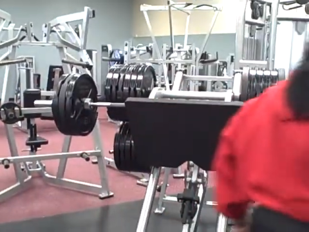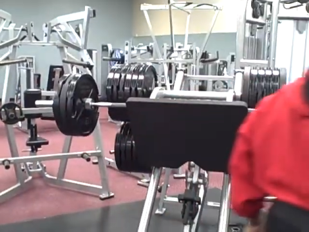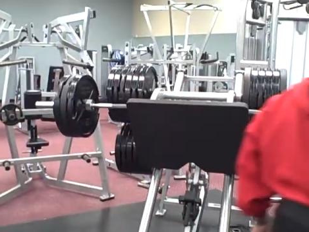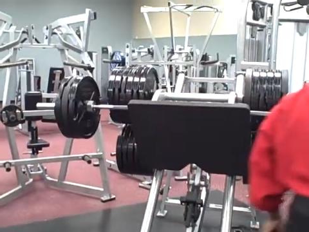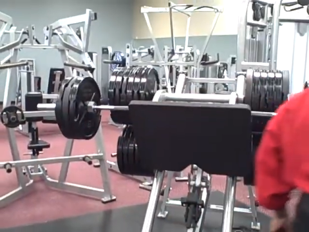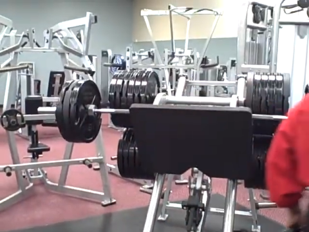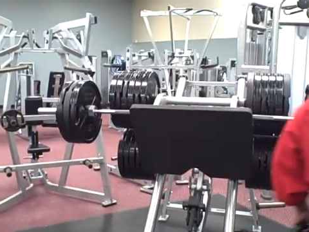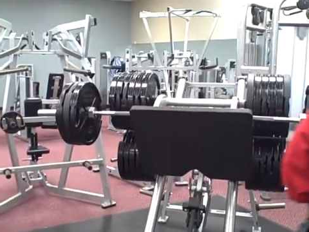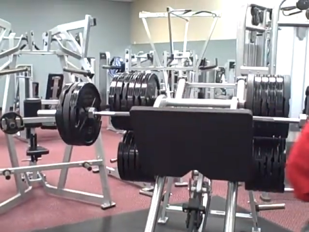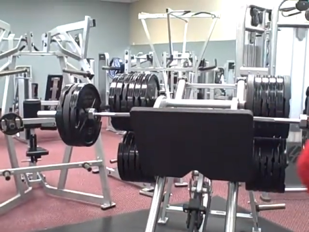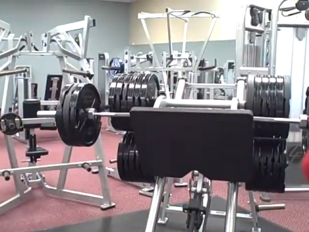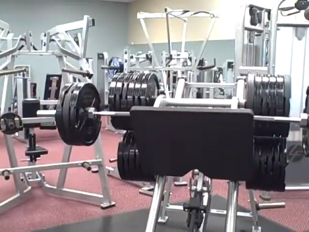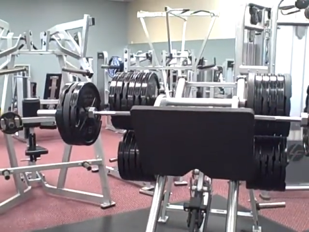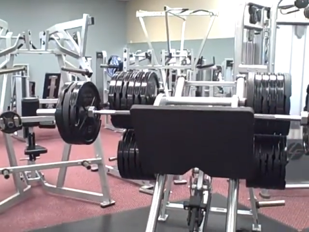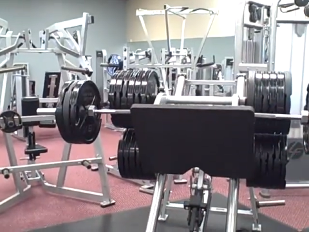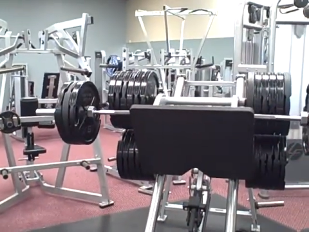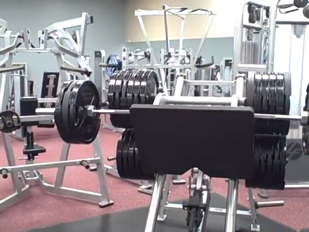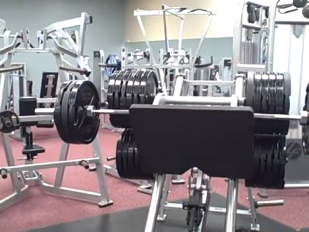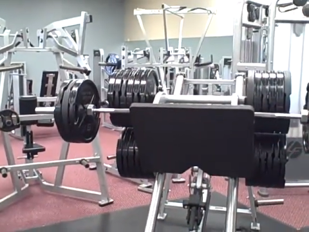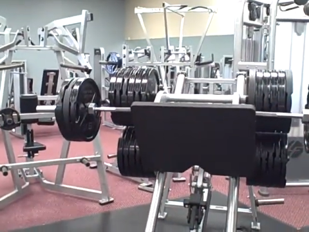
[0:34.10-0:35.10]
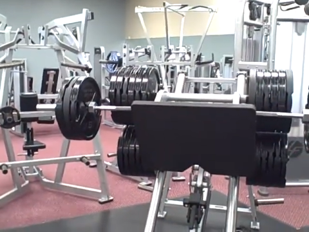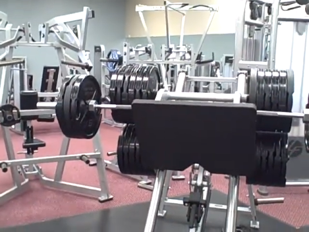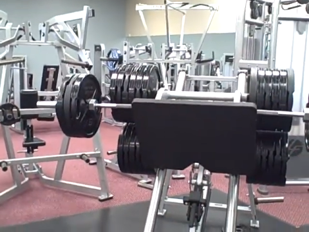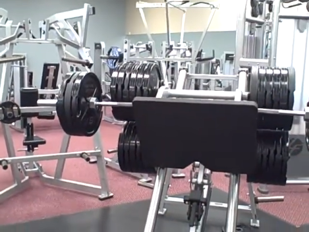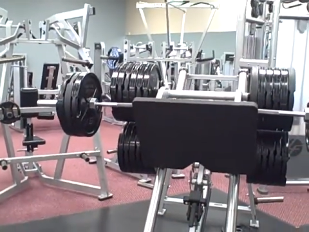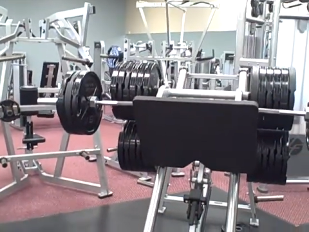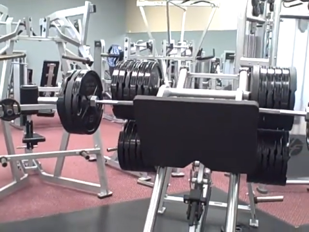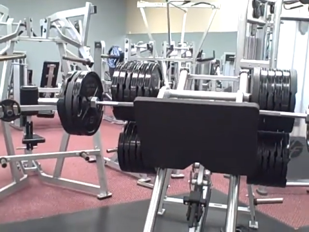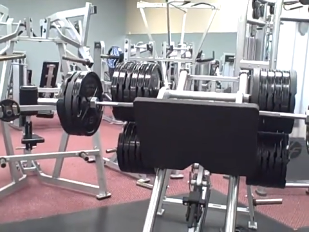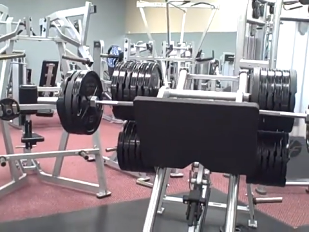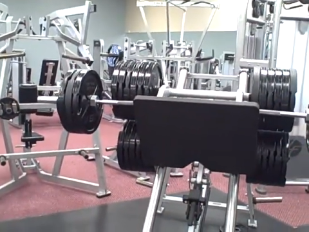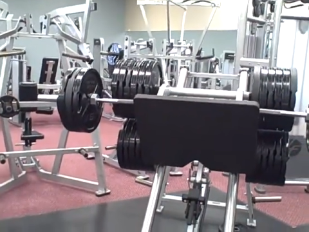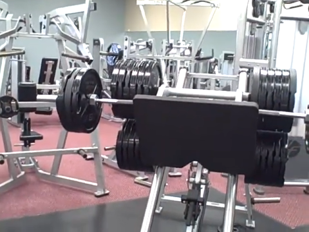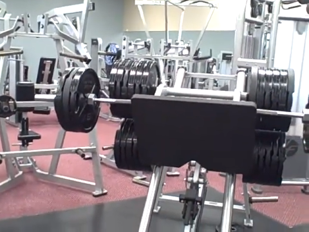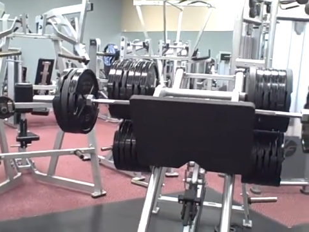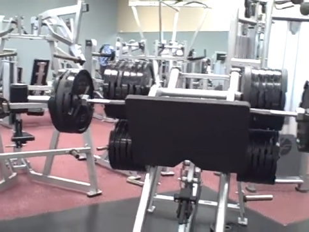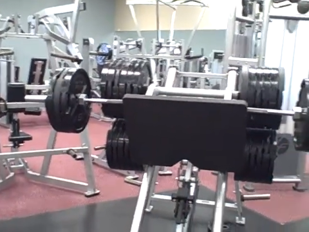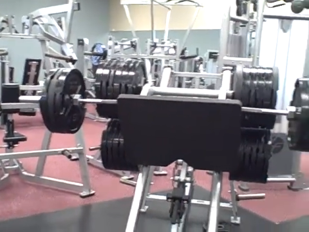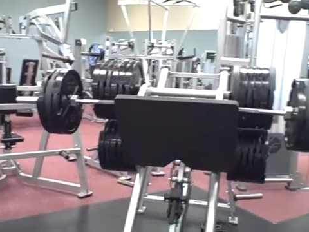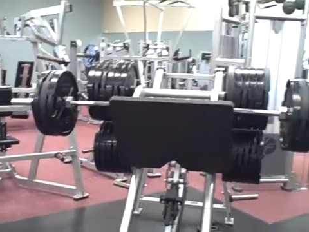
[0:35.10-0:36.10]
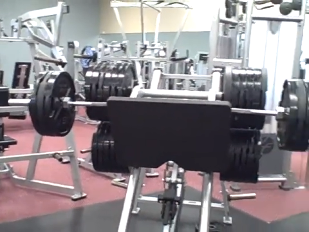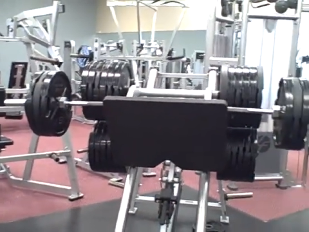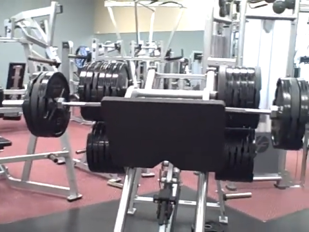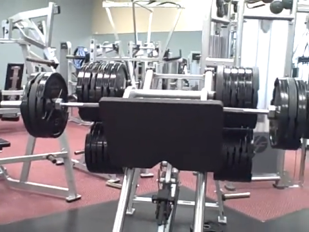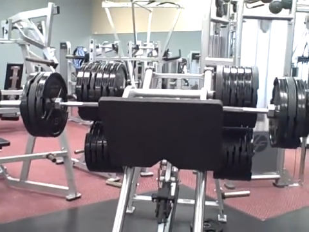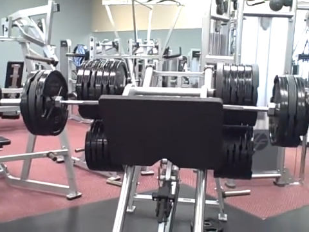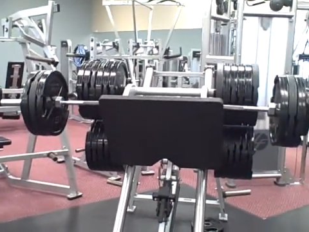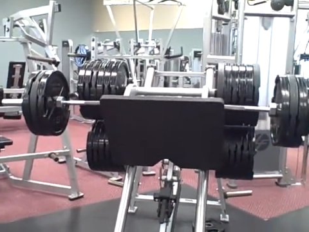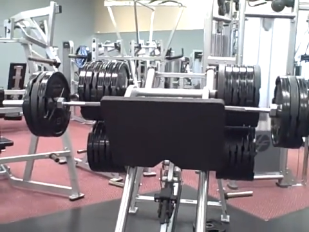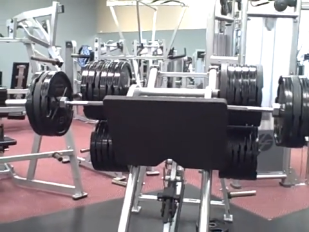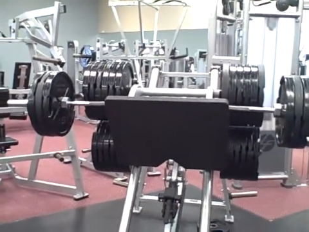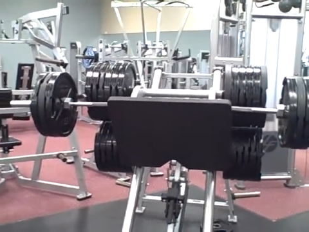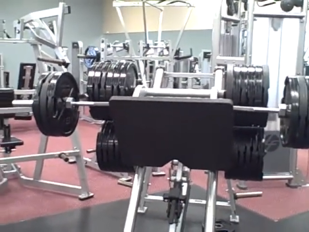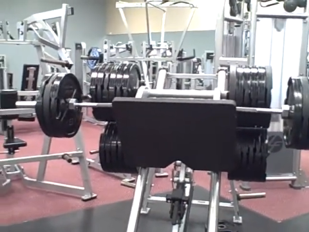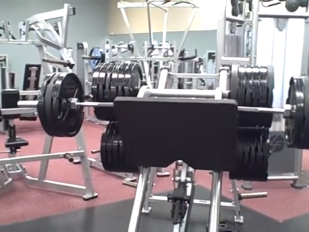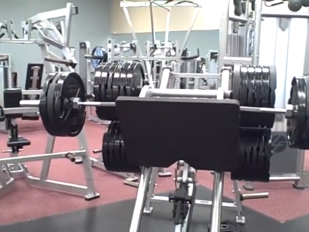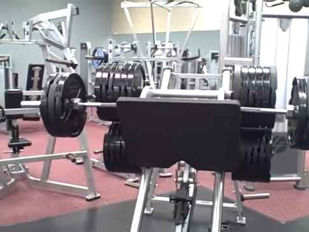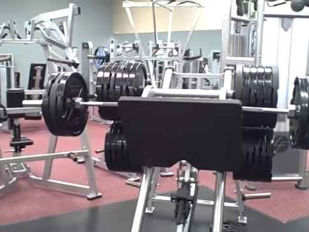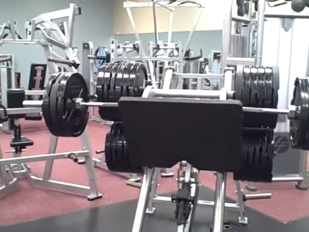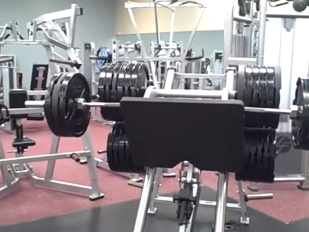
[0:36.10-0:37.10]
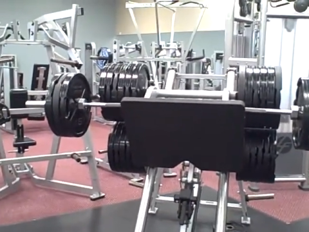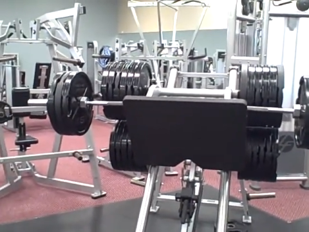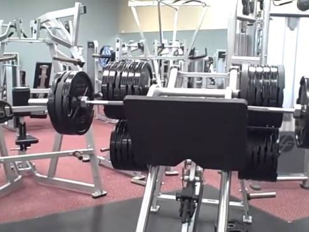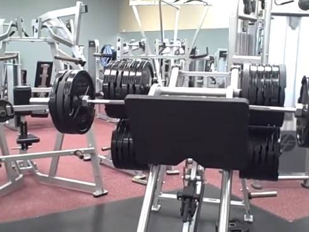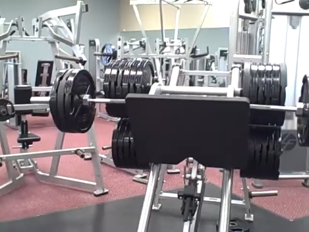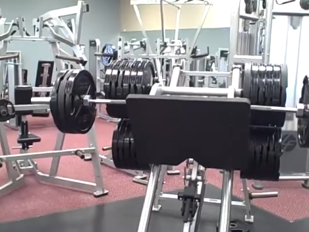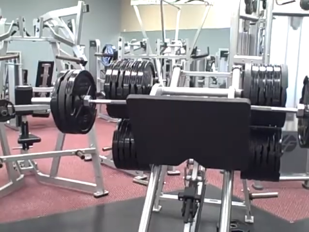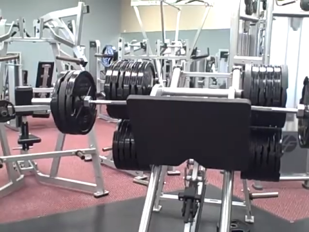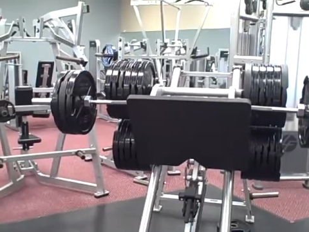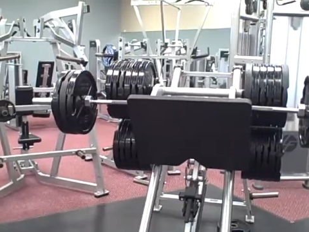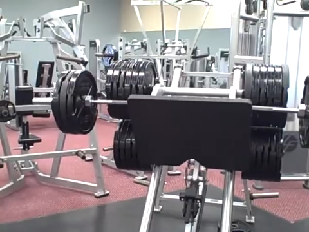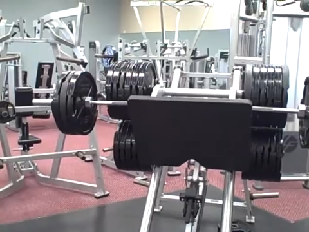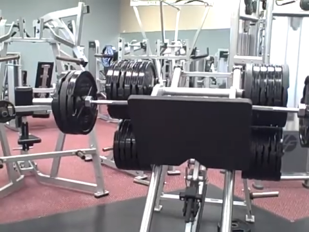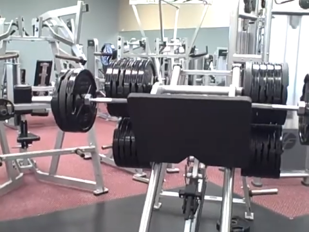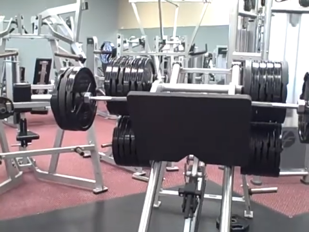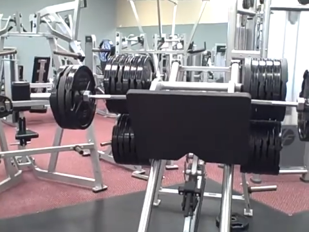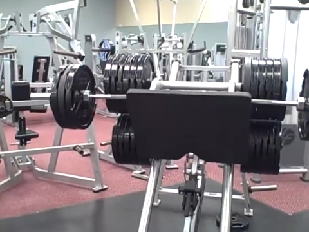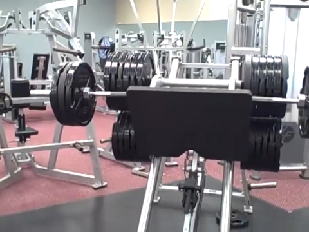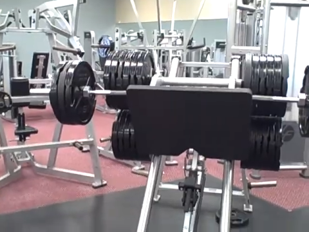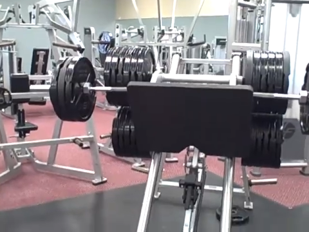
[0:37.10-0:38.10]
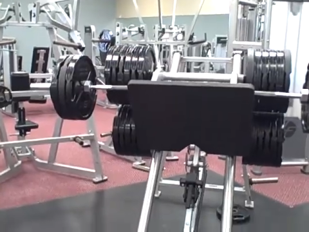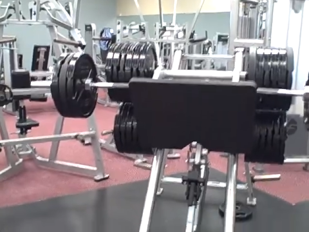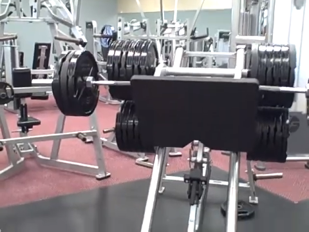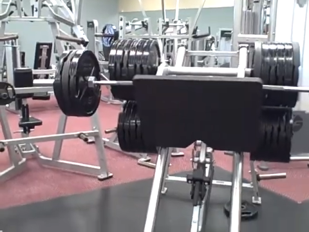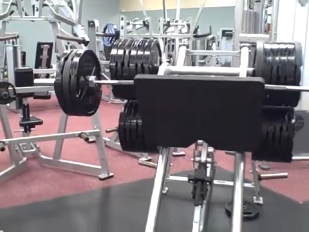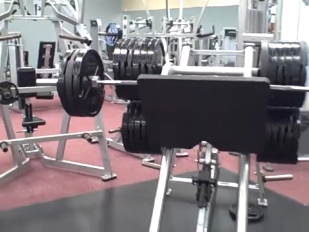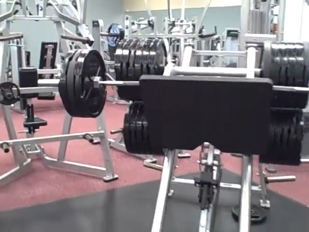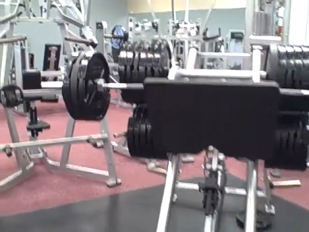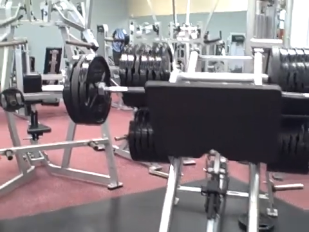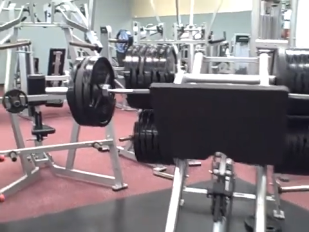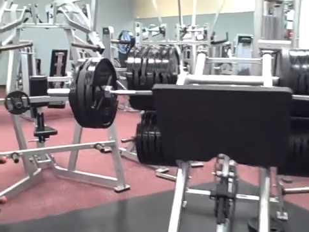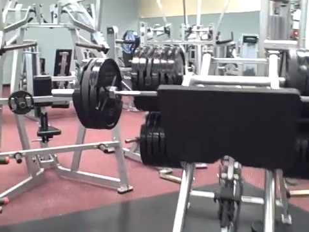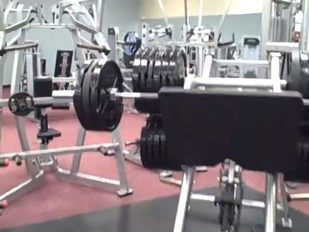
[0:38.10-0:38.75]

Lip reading: No face is visible, so there are no lips to read.